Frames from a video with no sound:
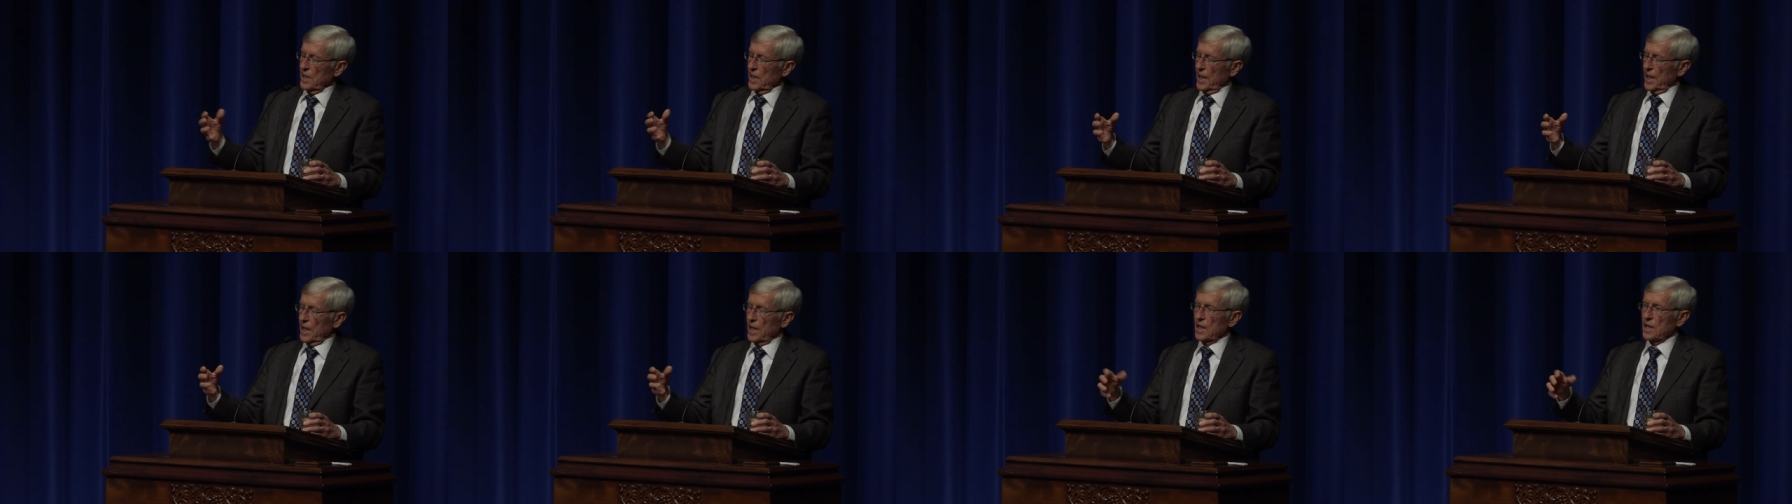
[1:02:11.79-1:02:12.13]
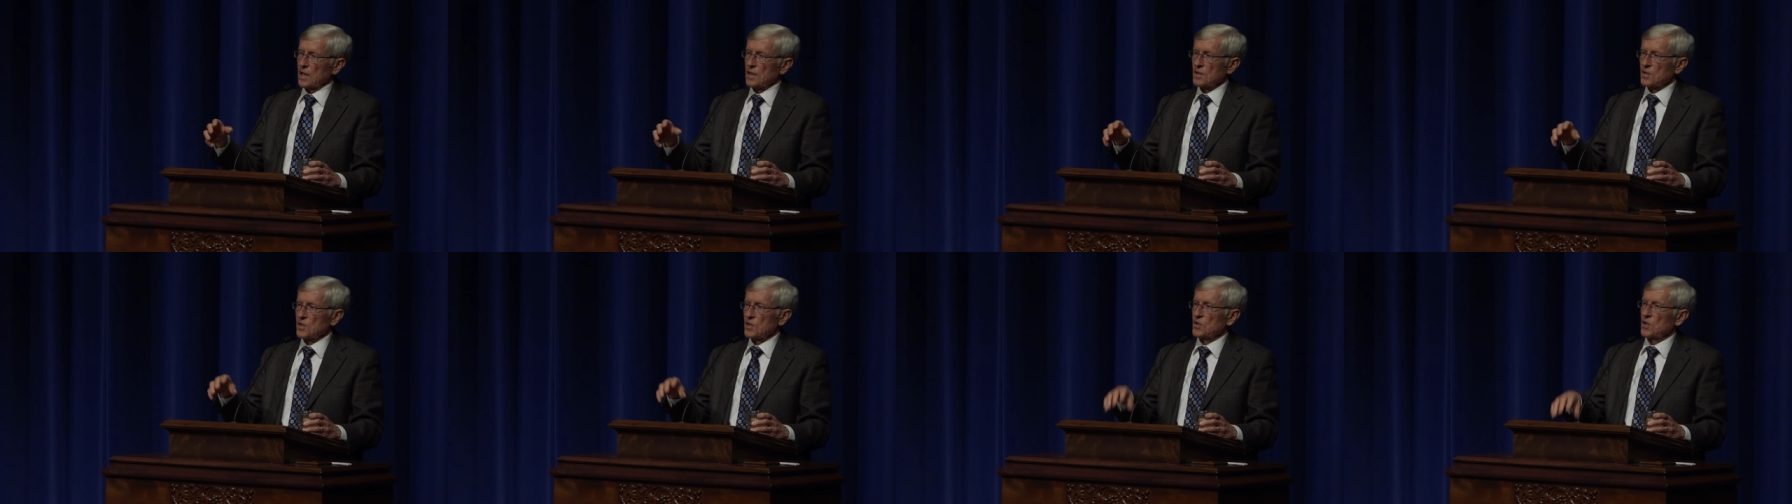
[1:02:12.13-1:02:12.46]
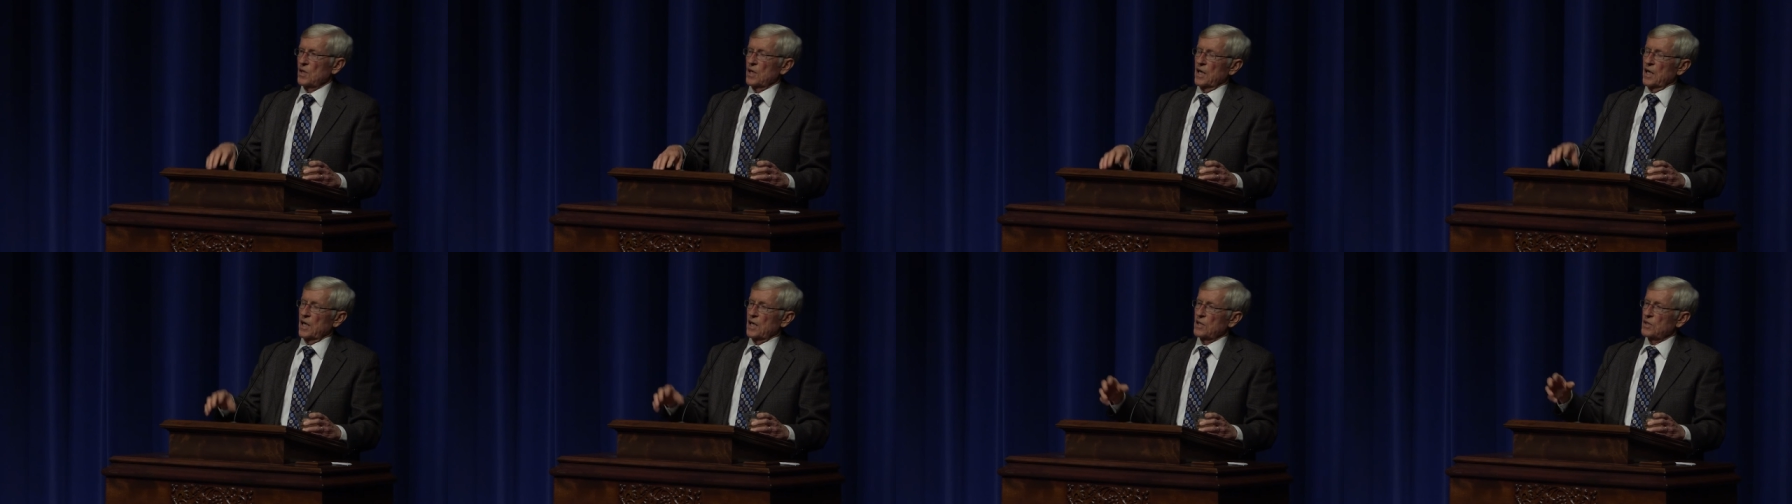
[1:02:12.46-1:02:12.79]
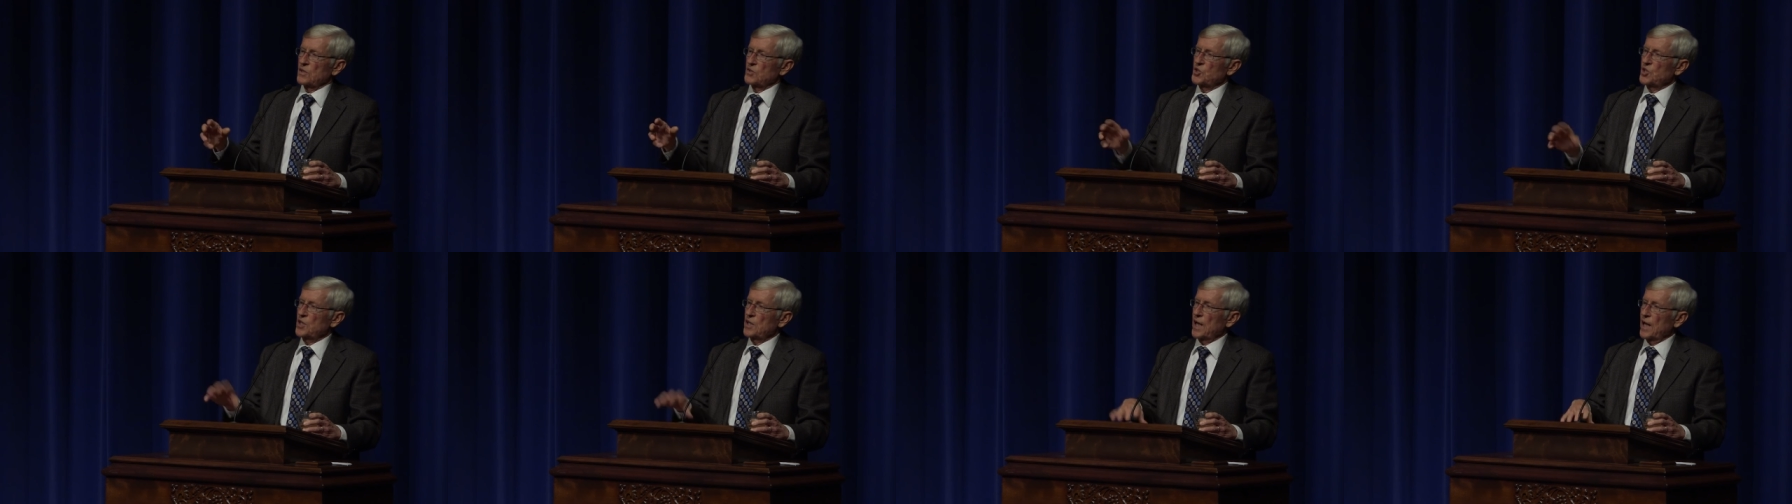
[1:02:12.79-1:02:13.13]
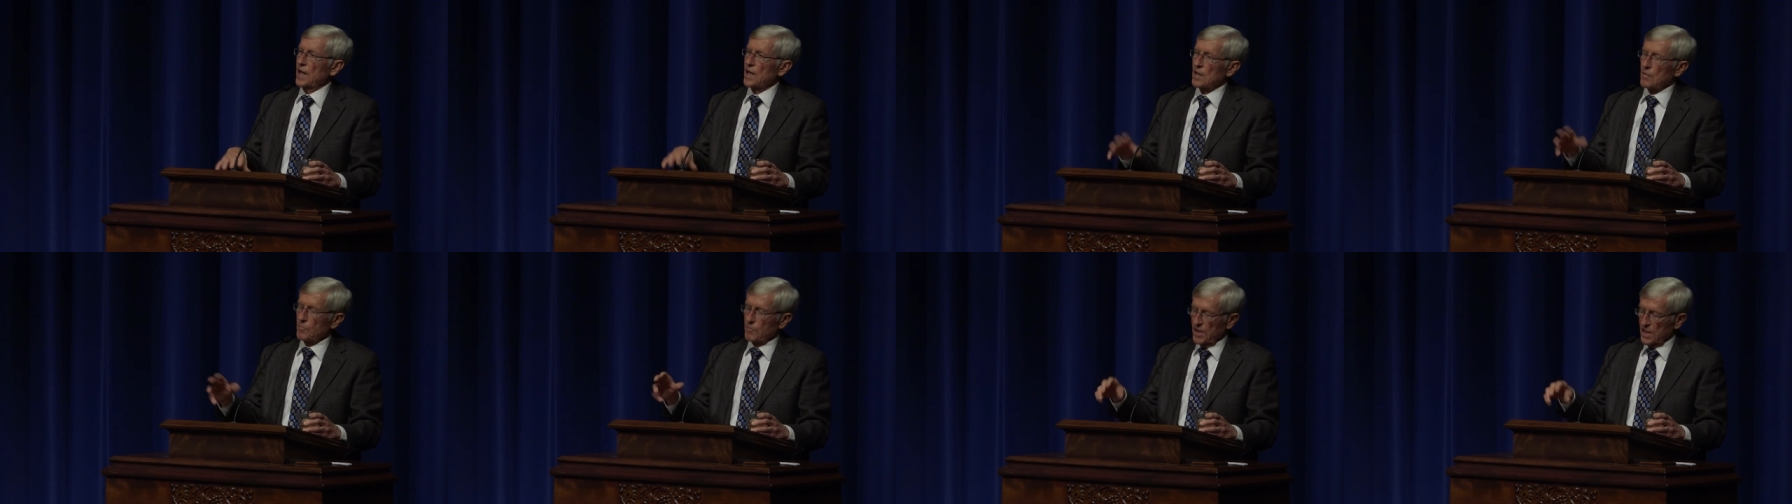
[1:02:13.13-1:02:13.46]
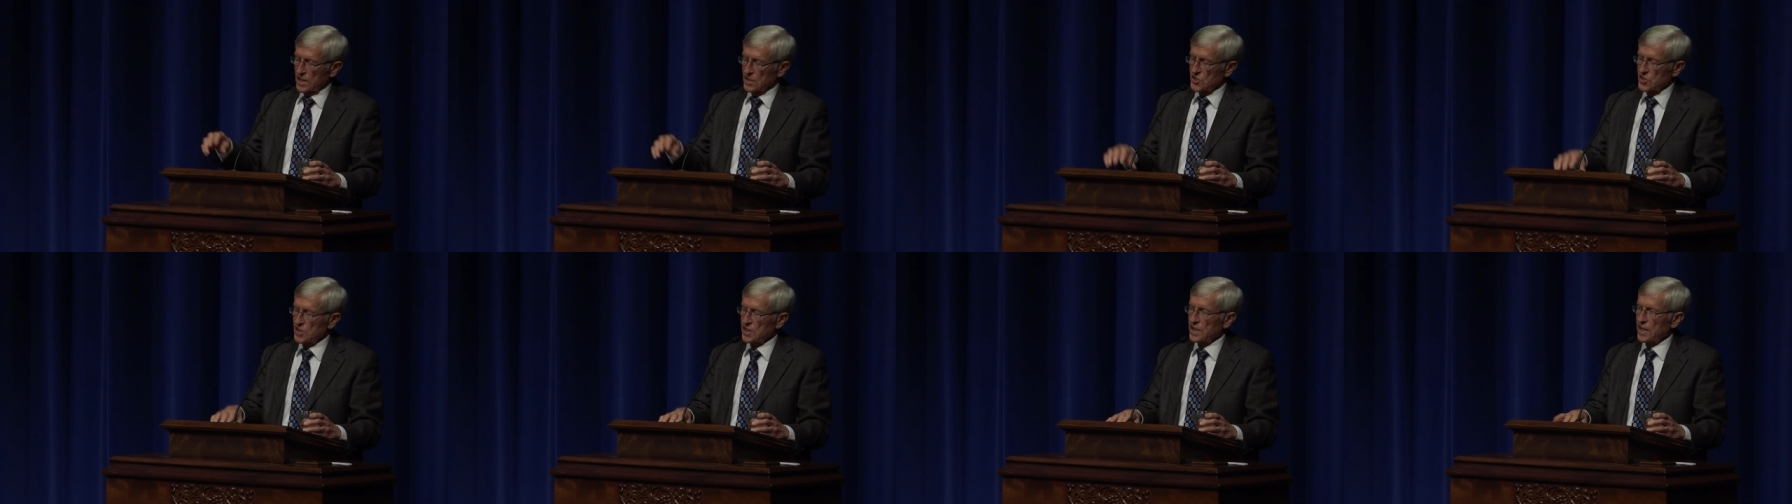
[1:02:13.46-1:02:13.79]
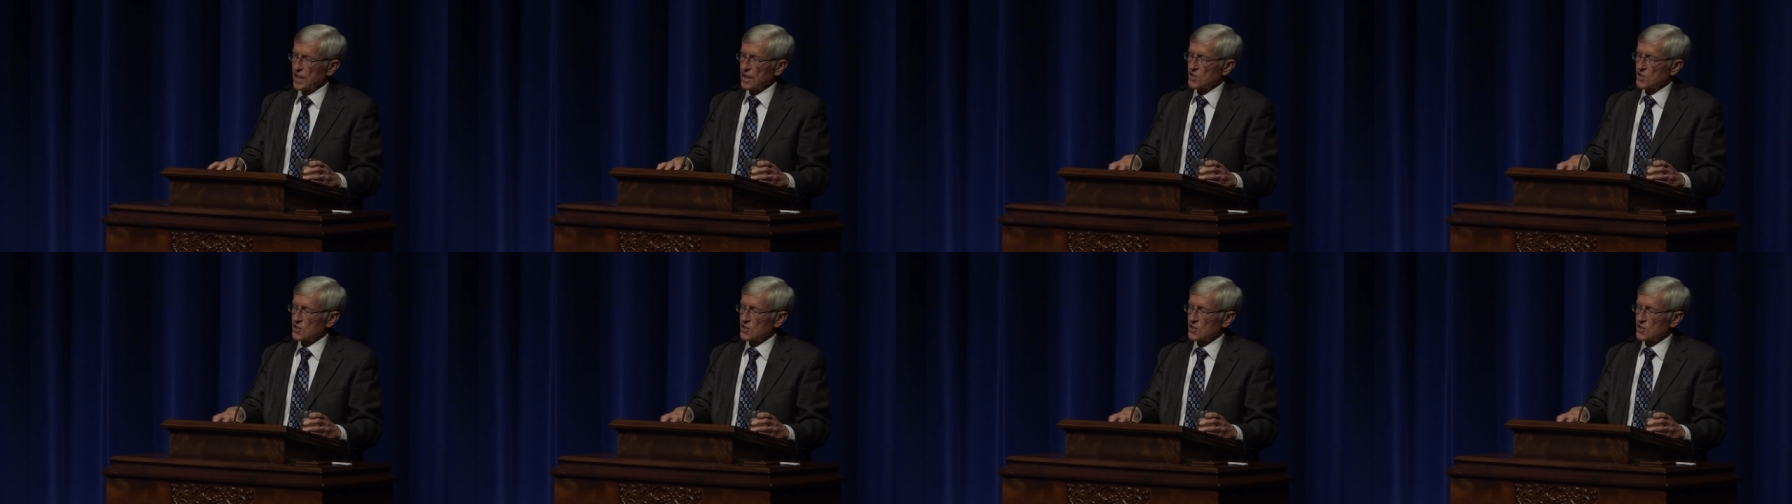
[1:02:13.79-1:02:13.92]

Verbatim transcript: and uh, she had a big C